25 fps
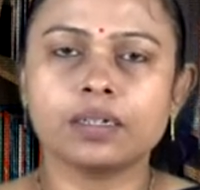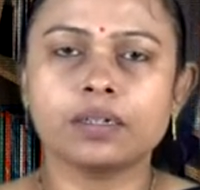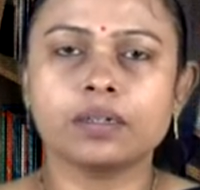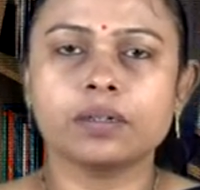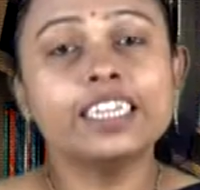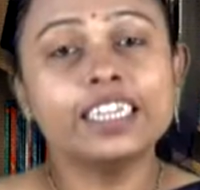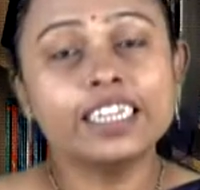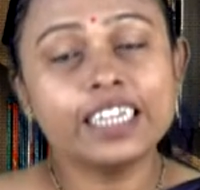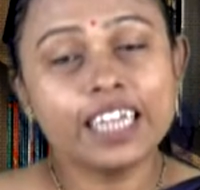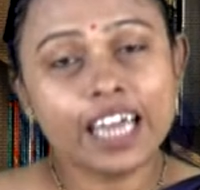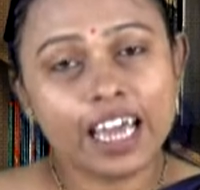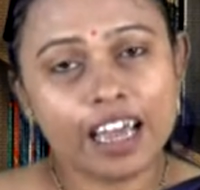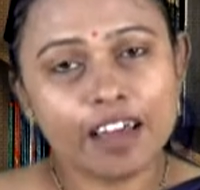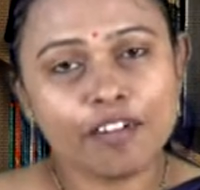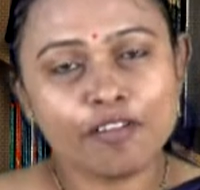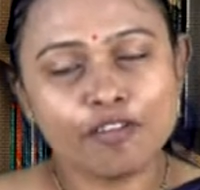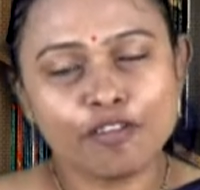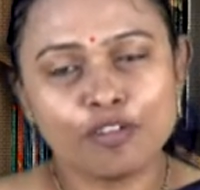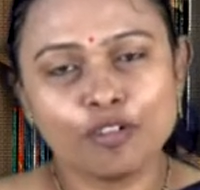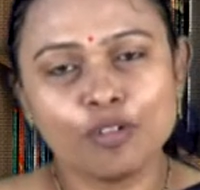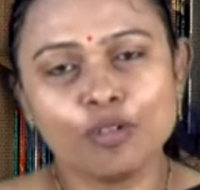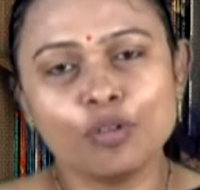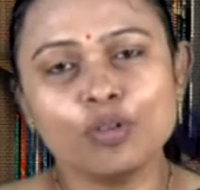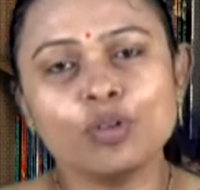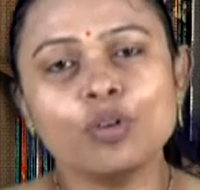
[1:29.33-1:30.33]

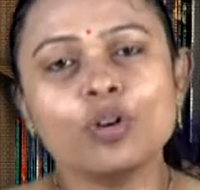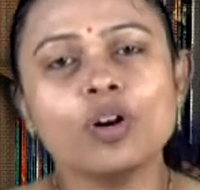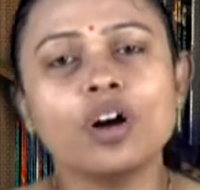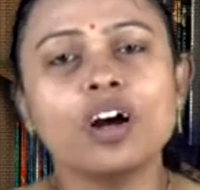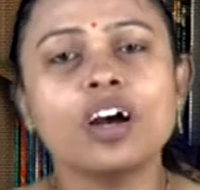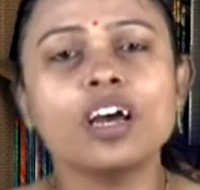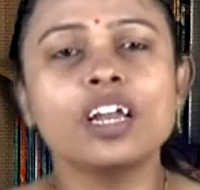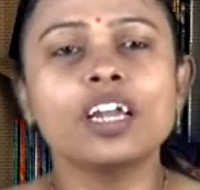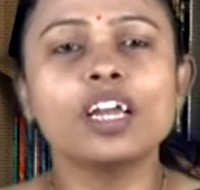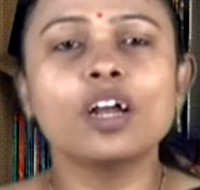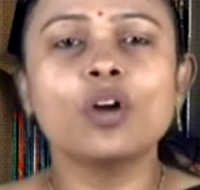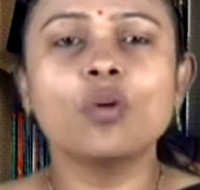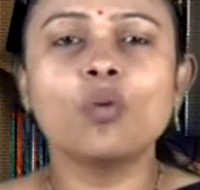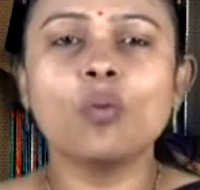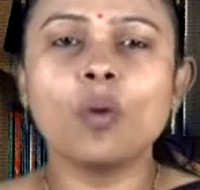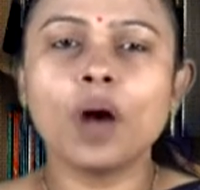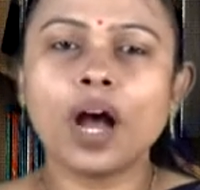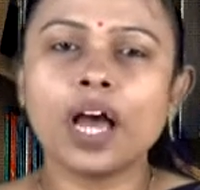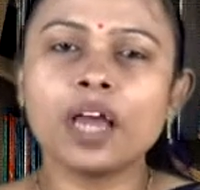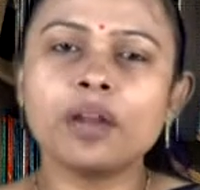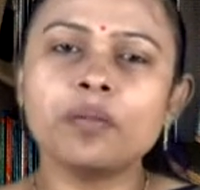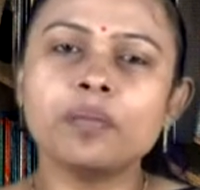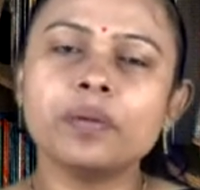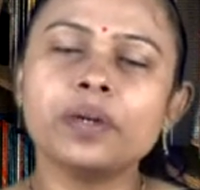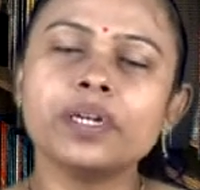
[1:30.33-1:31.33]
Therefore, a
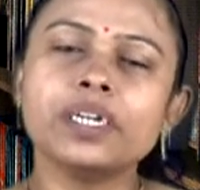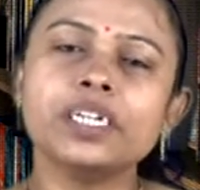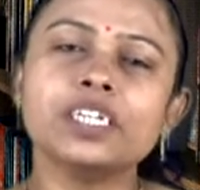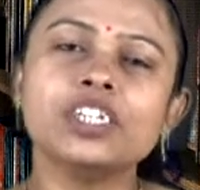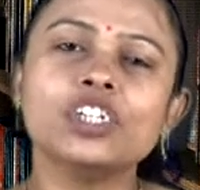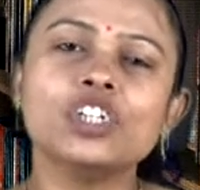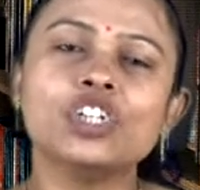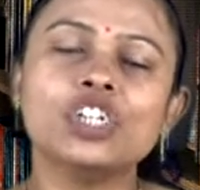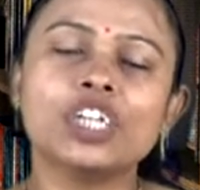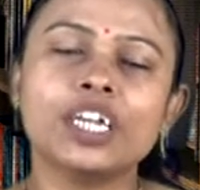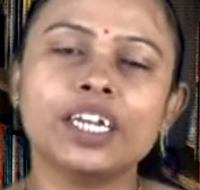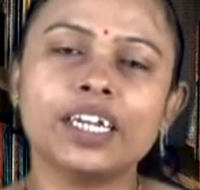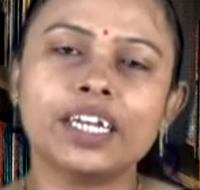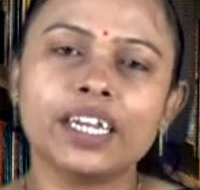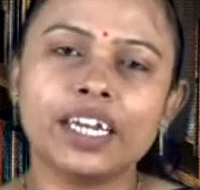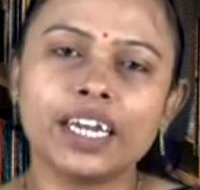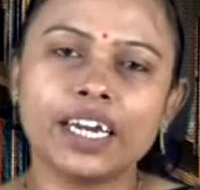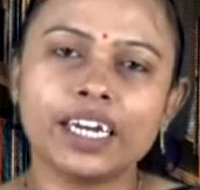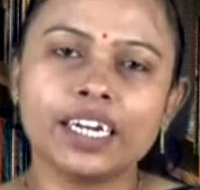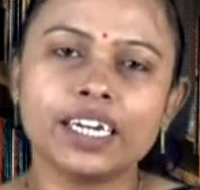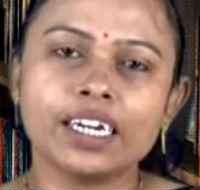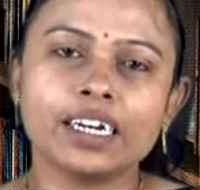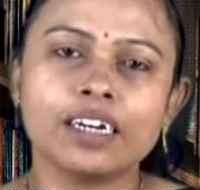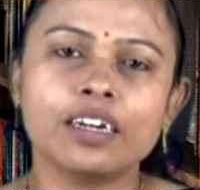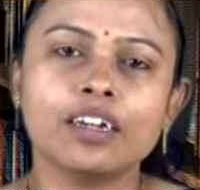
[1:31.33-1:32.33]
requirement is
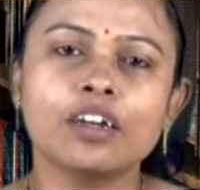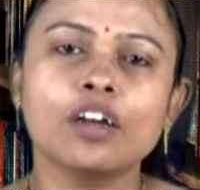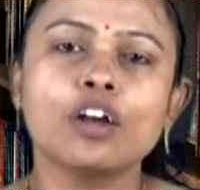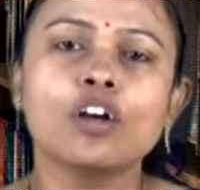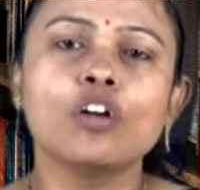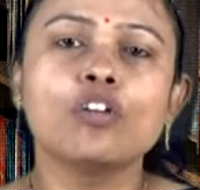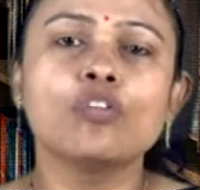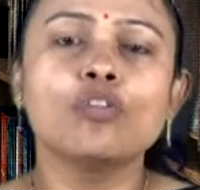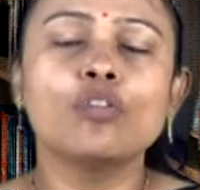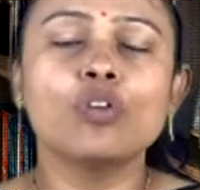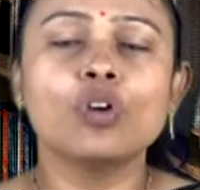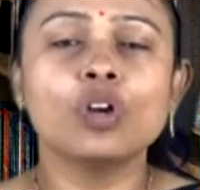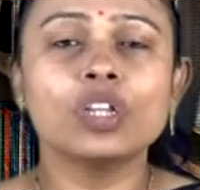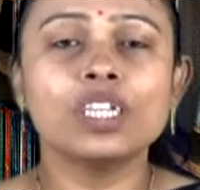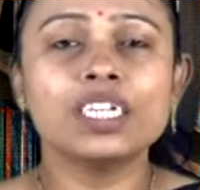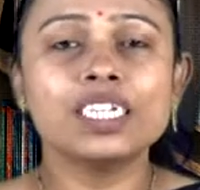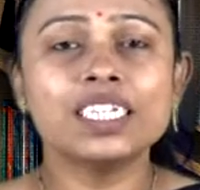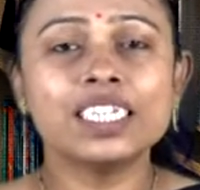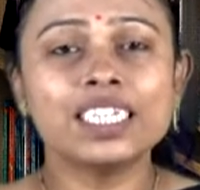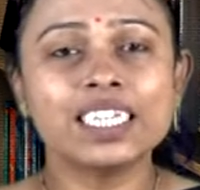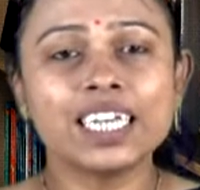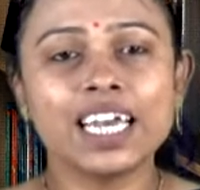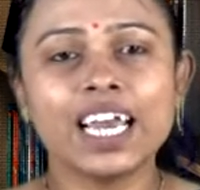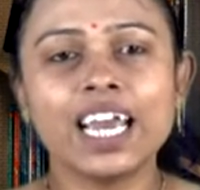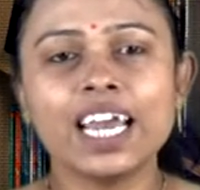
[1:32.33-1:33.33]
generated for the
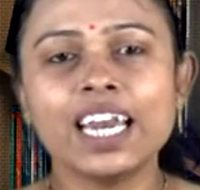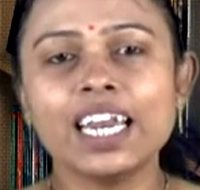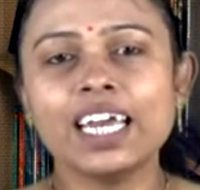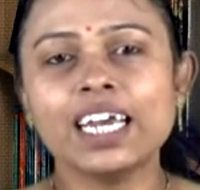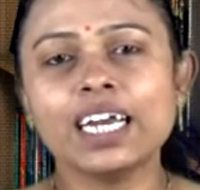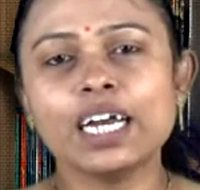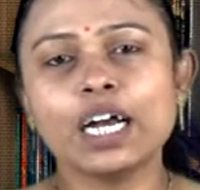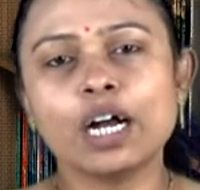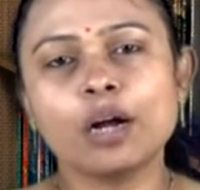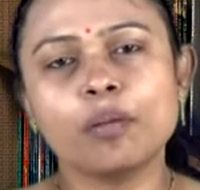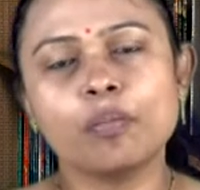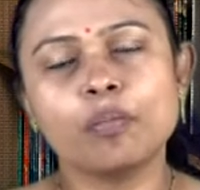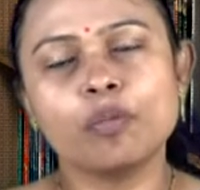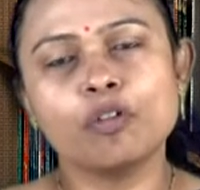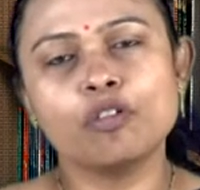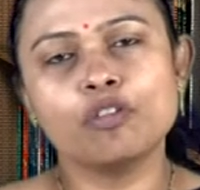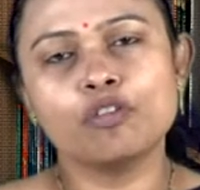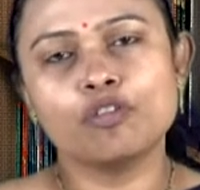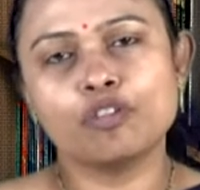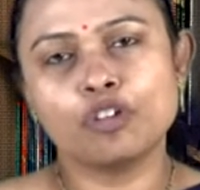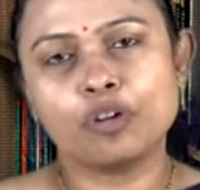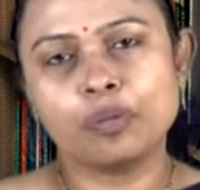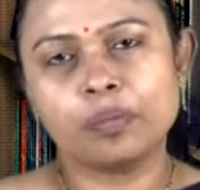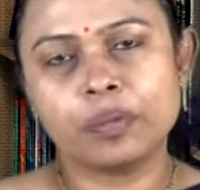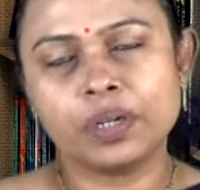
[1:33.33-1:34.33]
scaling up of
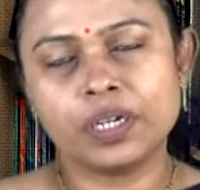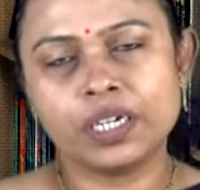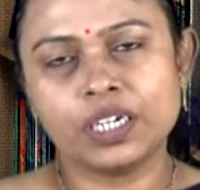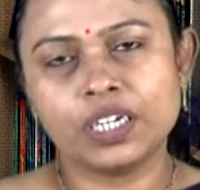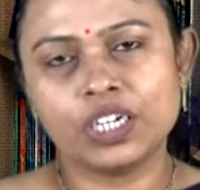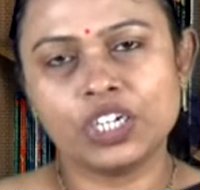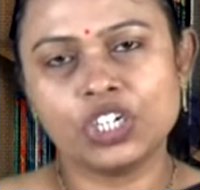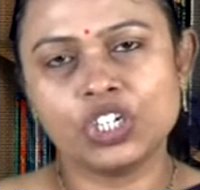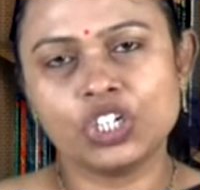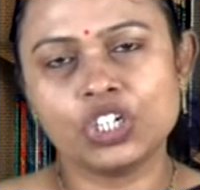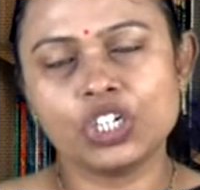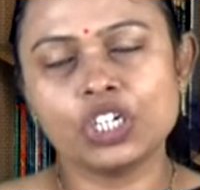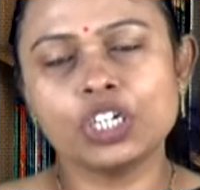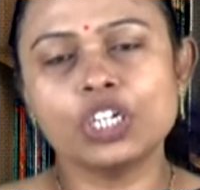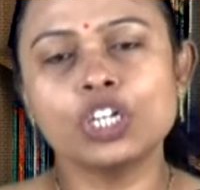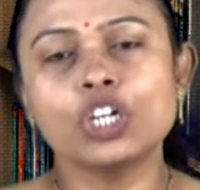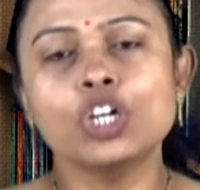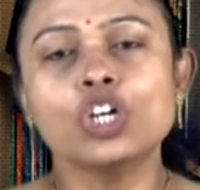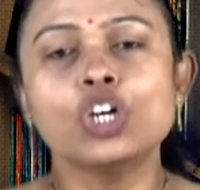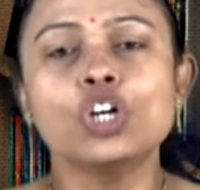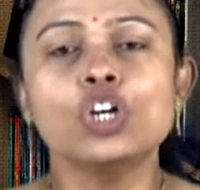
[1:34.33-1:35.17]
fermentation